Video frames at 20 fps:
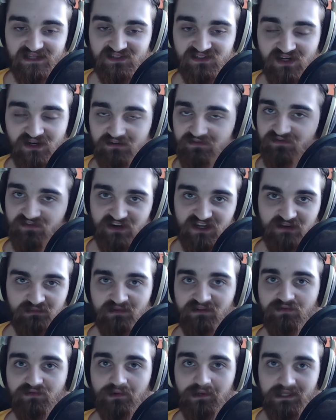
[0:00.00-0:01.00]
not freedom
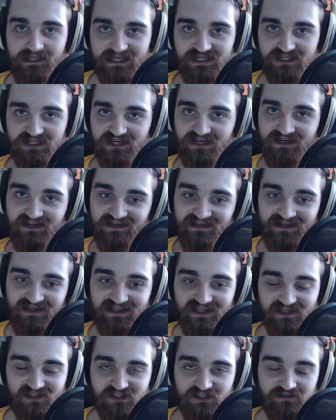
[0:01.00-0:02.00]
of religion.
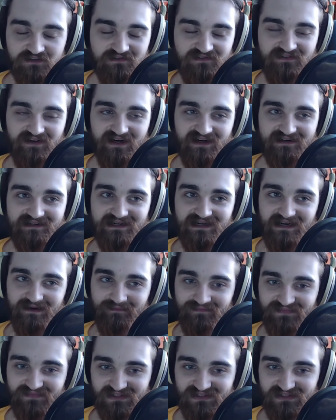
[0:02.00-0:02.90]
That's just fucked up.